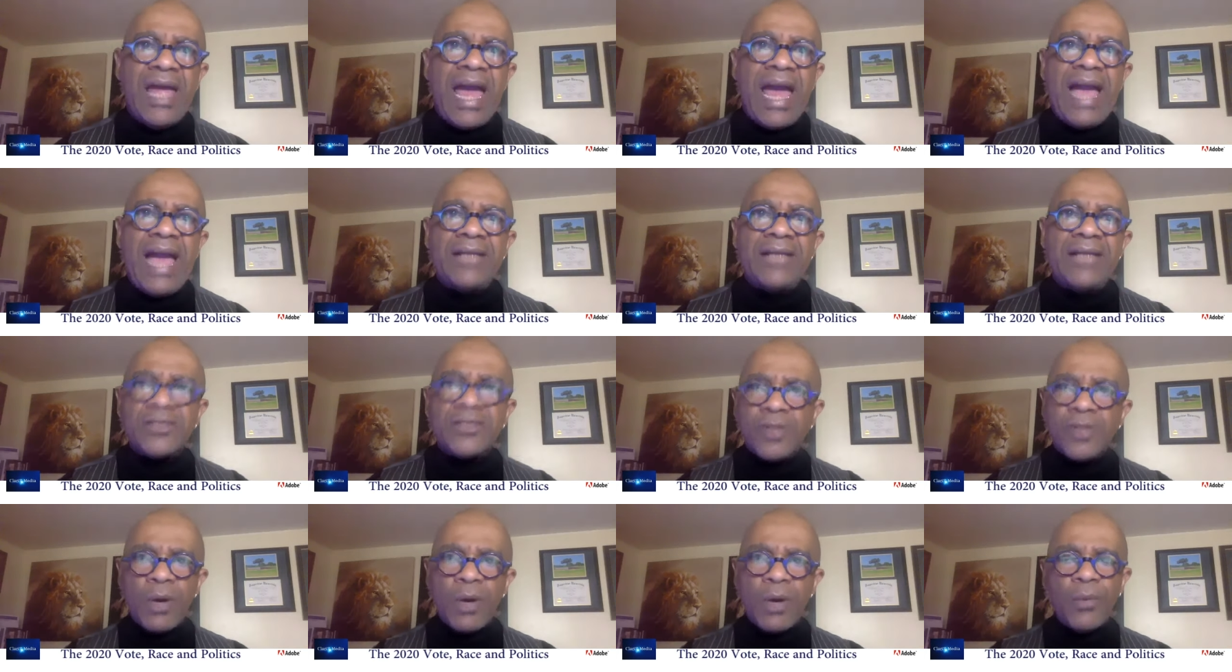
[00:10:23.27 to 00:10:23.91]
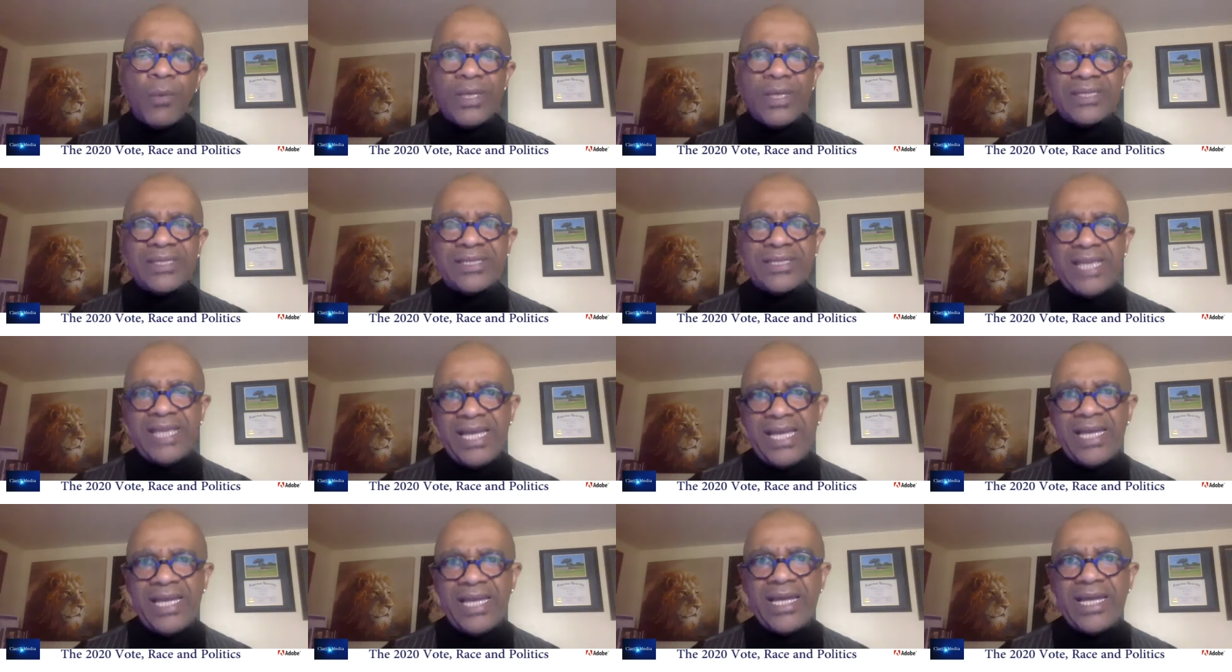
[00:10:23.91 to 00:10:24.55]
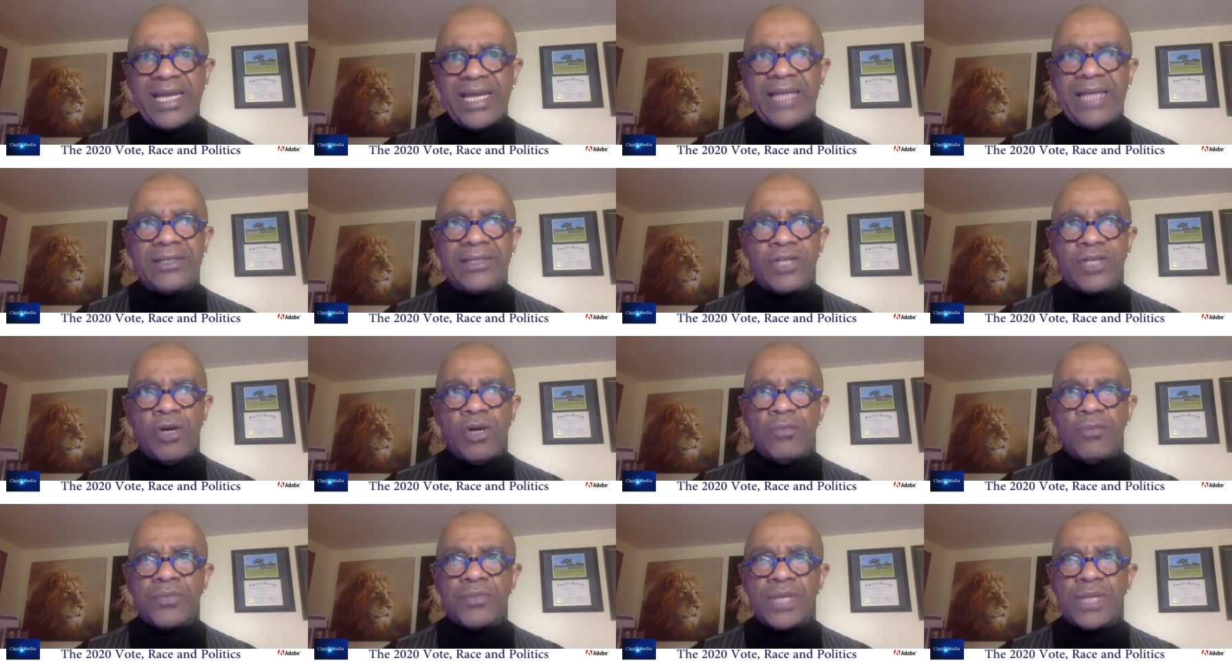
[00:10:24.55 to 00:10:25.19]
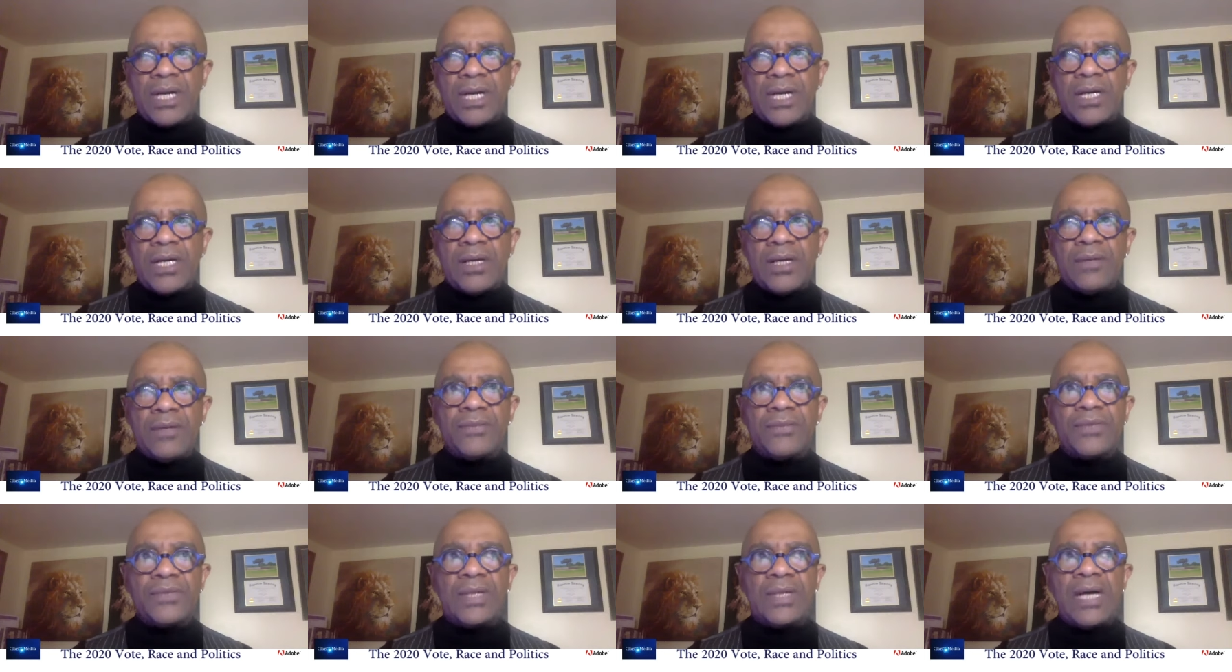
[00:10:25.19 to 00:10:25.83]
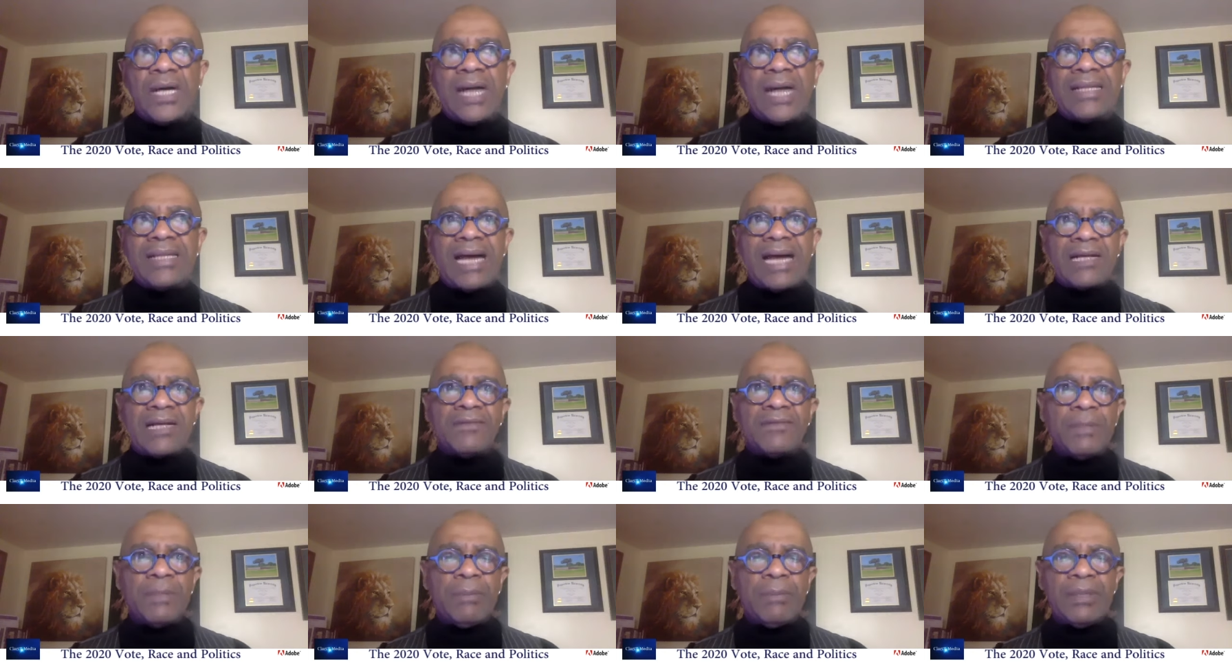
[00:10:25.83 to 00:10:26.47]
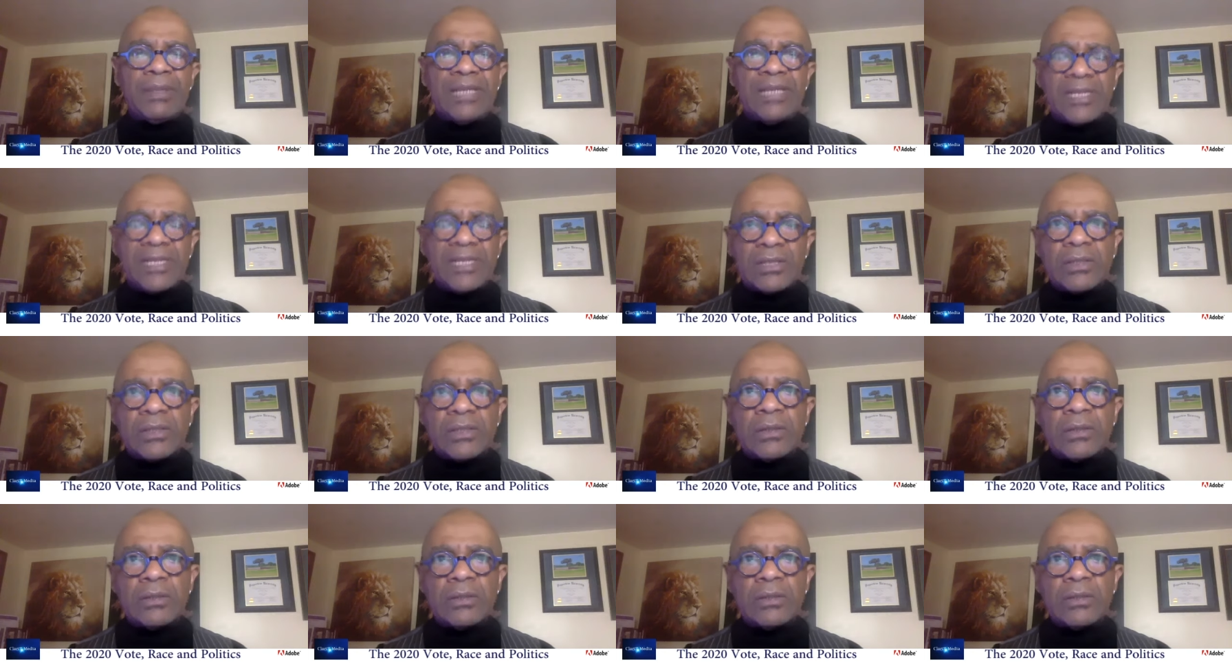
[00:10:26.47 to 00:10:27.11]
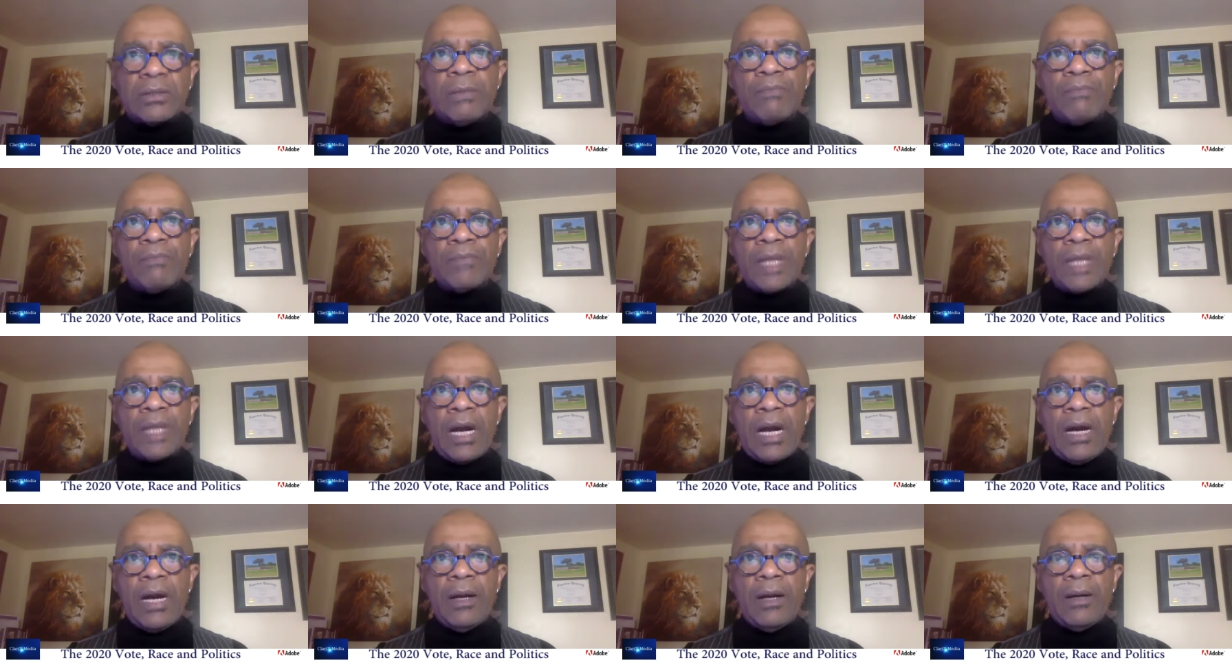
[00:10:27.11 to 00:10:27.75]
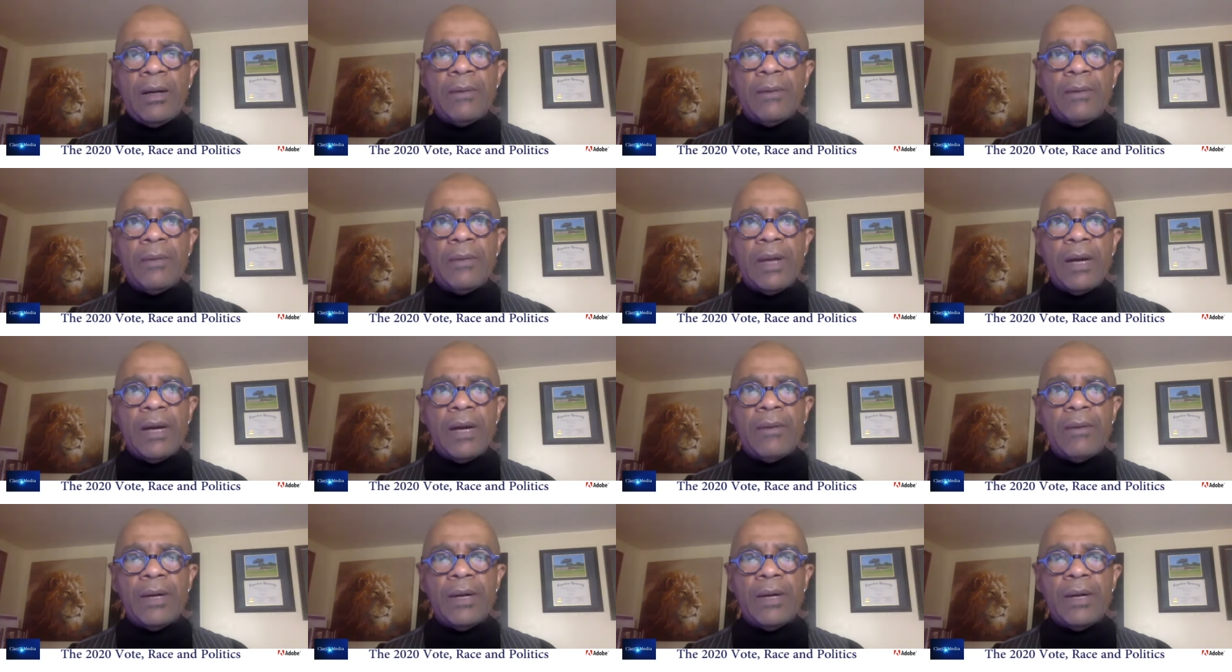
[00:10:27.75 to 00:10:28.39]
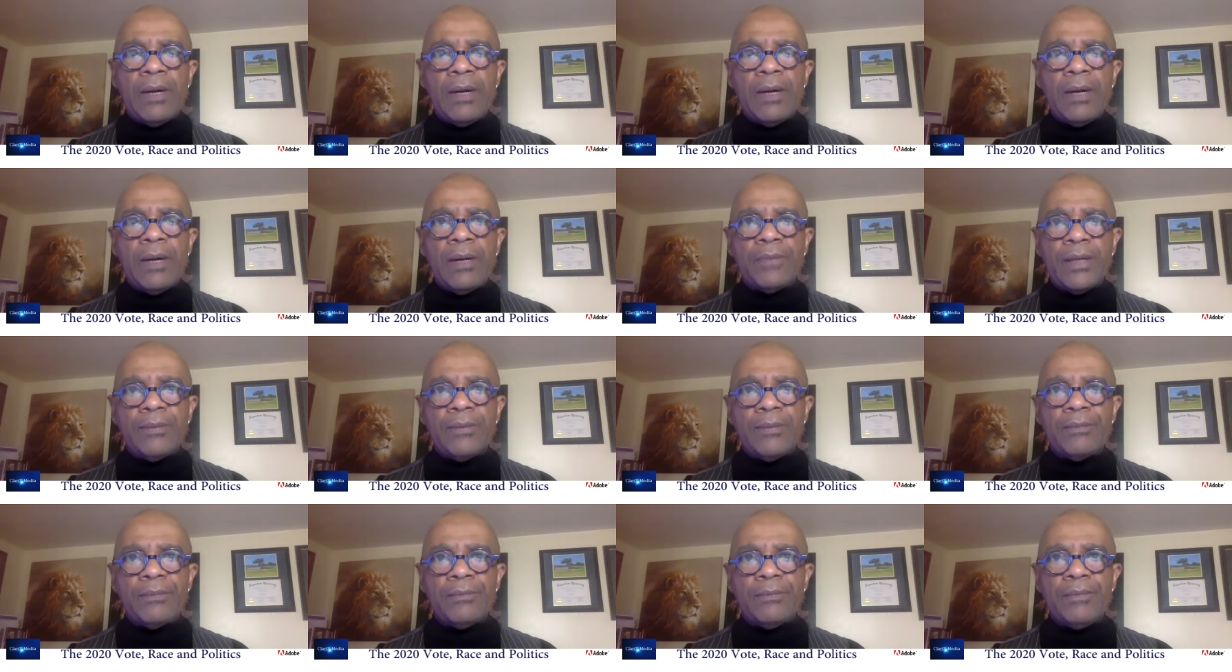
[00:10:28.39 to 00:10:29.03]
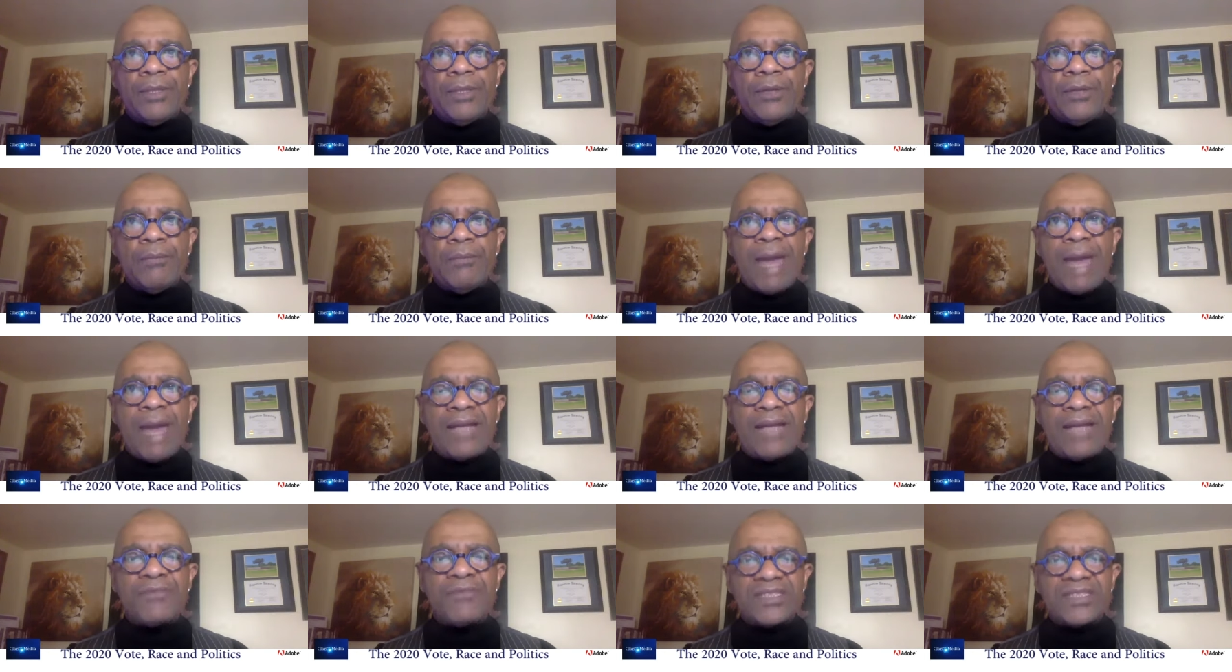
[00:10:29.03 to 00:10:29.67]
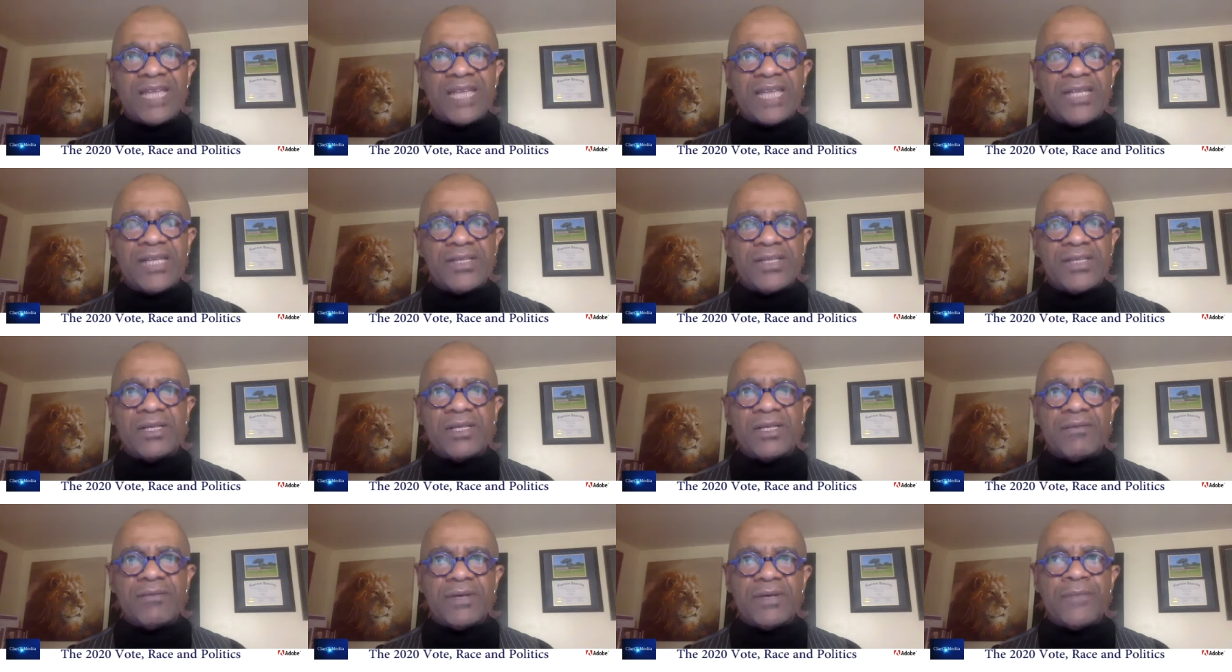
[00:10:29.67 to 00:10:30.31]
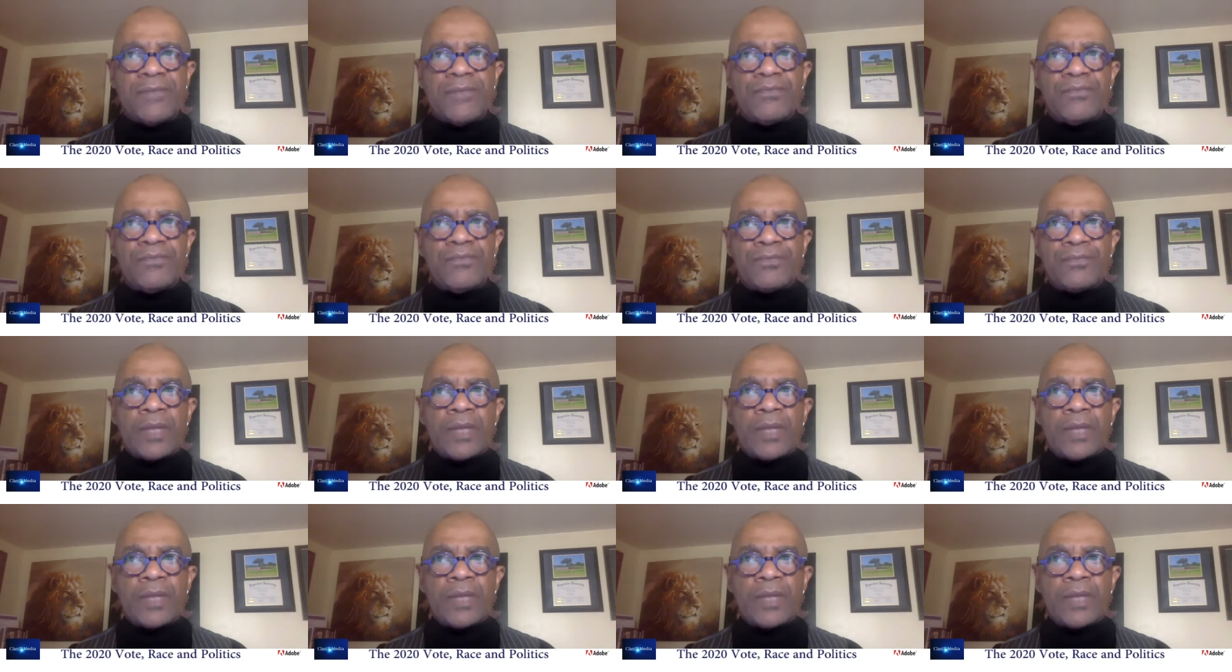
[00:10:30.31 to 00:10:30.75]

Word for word: And so what we're seeing in terms of a lot of the political, uh, uh, uh, uh you know, manifestations of it